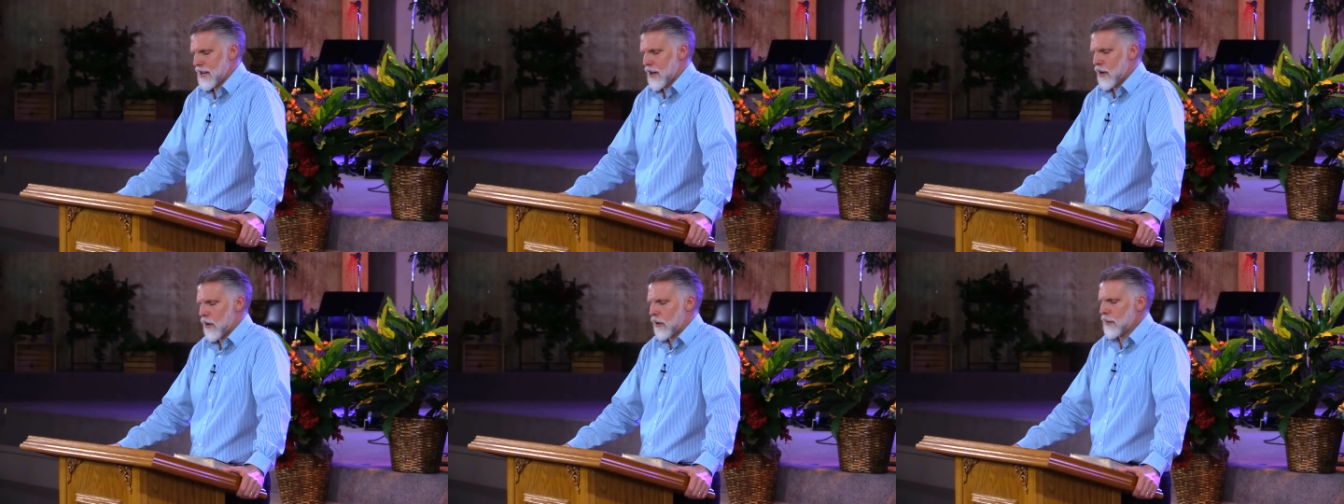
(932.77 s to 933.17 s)

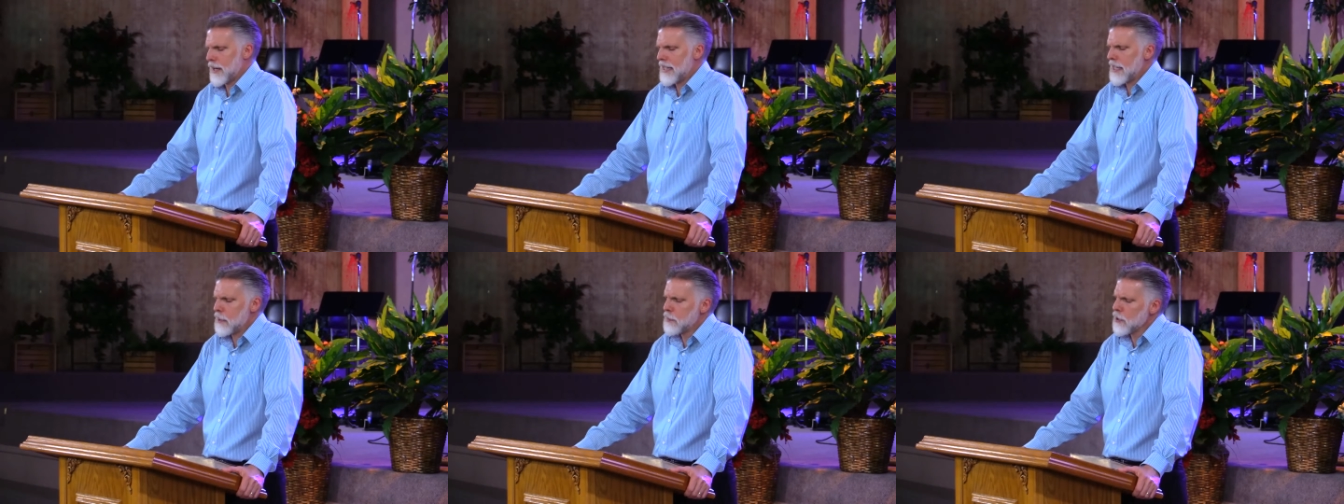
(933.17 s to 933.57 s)
We'll
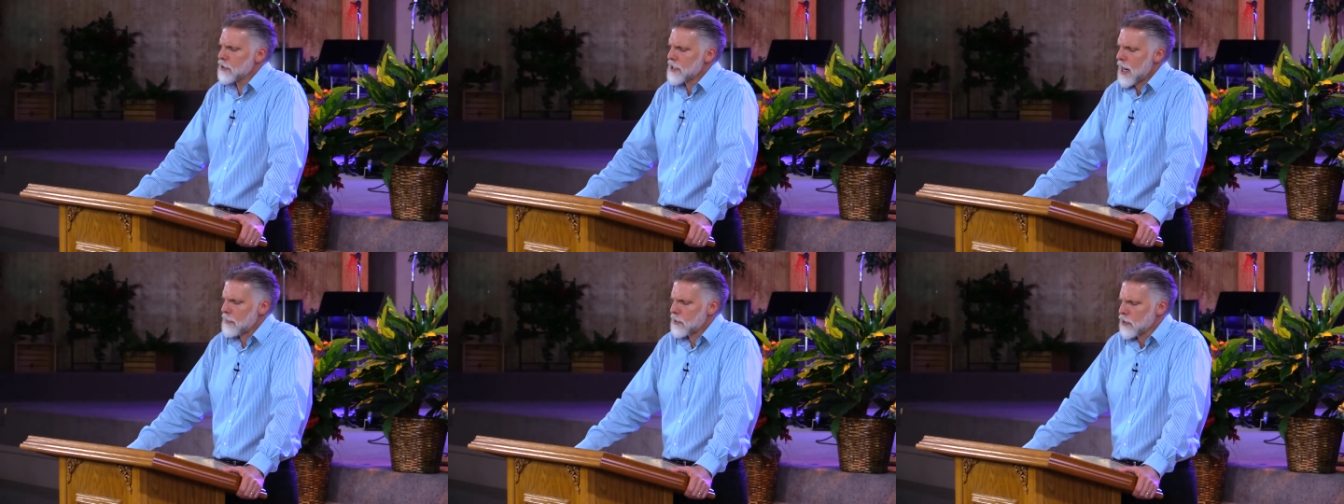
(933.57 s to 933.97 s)
read Hebrews
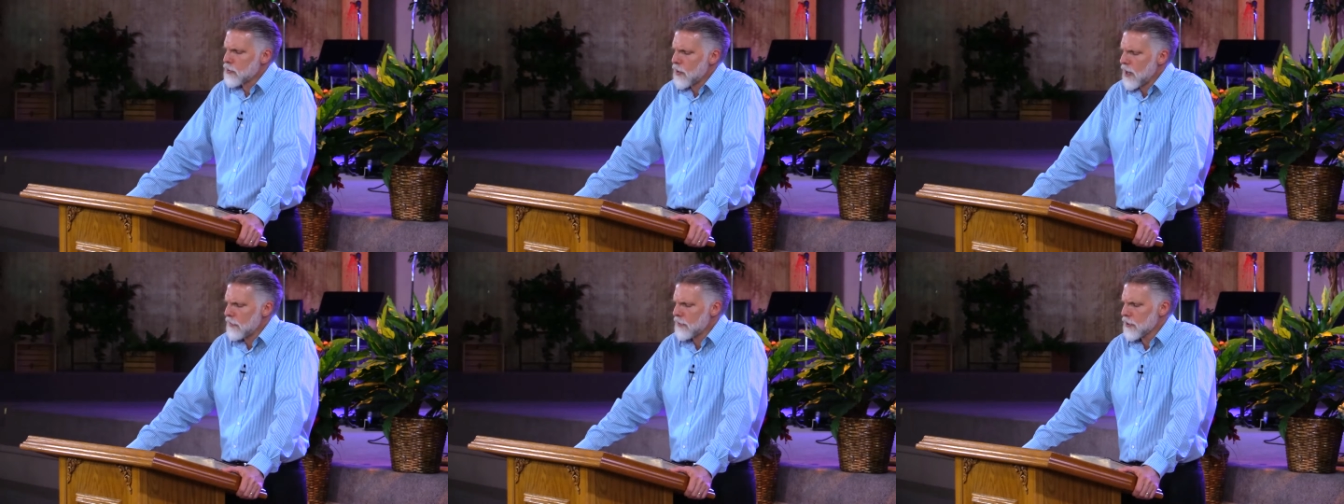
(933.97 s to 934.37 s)
chapter
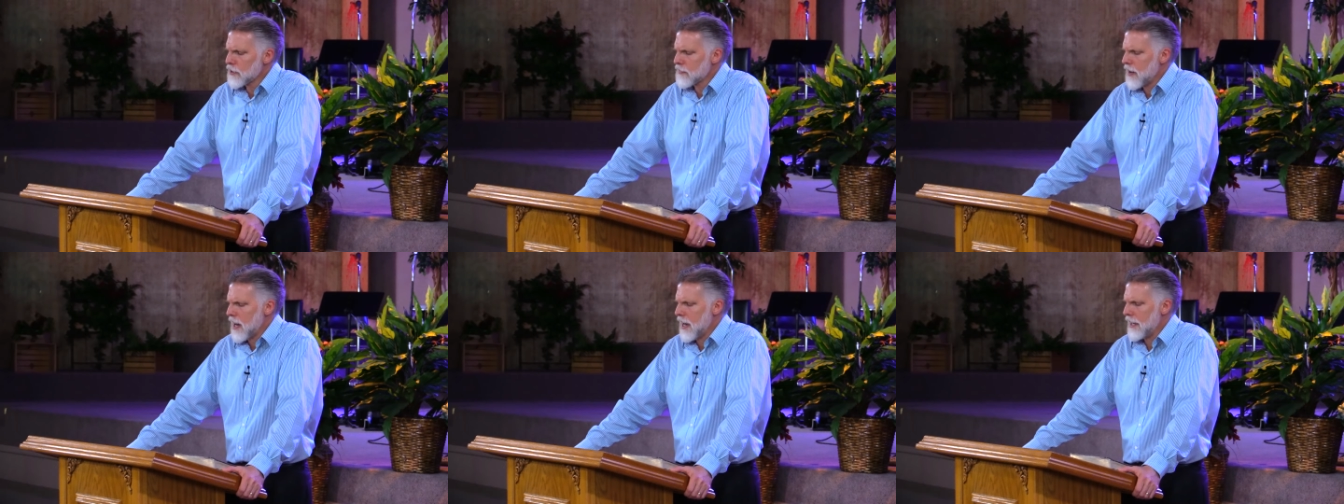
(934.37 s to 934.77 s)
12, verse
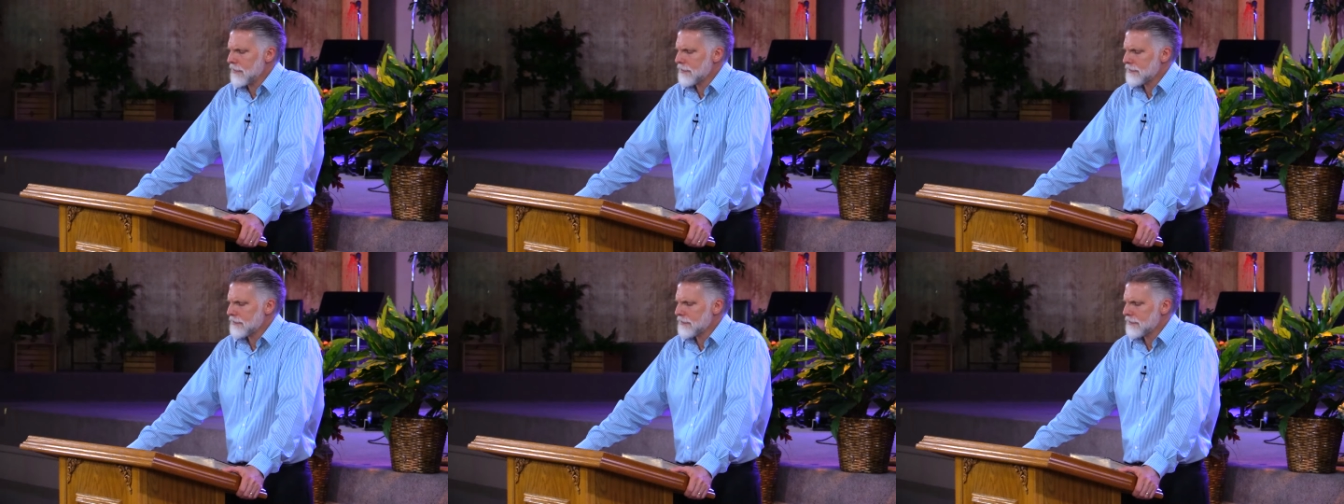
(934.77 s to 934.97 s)
5.